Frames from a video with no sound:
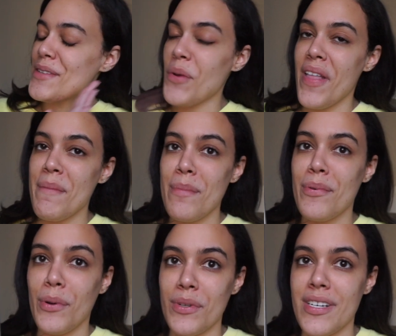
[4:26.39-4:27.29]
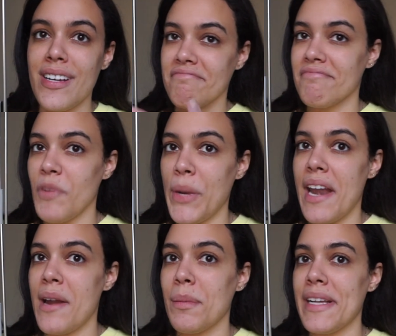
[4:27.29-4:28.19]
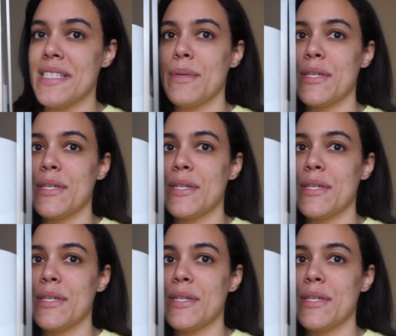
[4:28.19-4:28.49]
Toilet paper holder. We needed a place to put